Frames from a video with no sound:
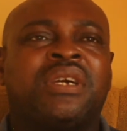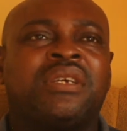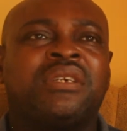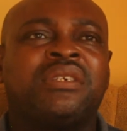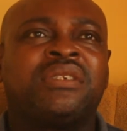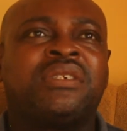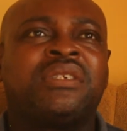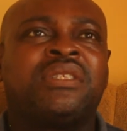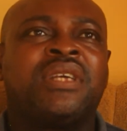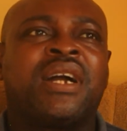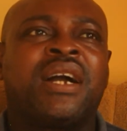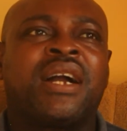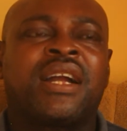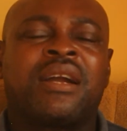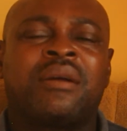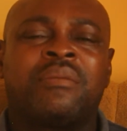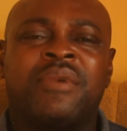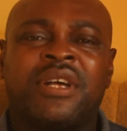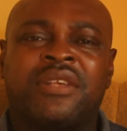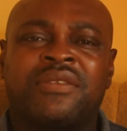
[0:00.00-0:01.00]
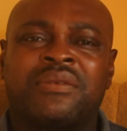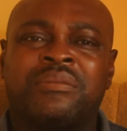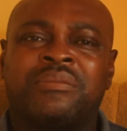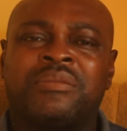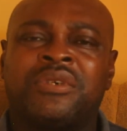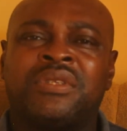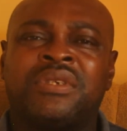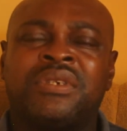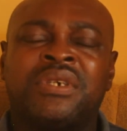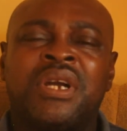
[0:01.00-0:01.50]
engineer Agaba
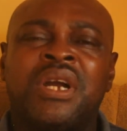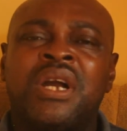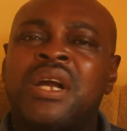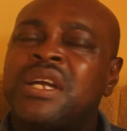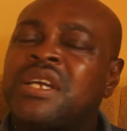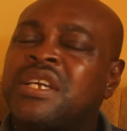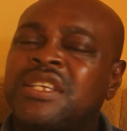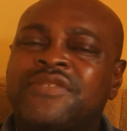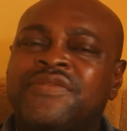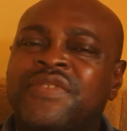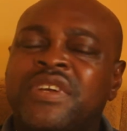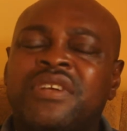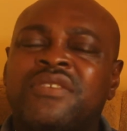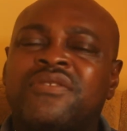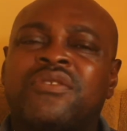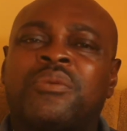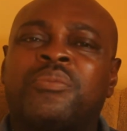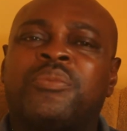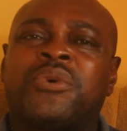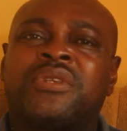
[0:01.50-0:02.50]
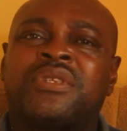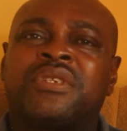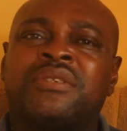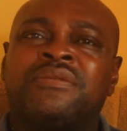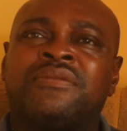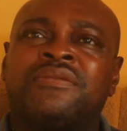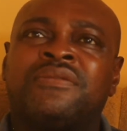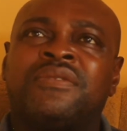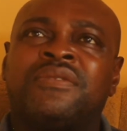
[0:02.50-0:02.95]
somebody, he's very supportive.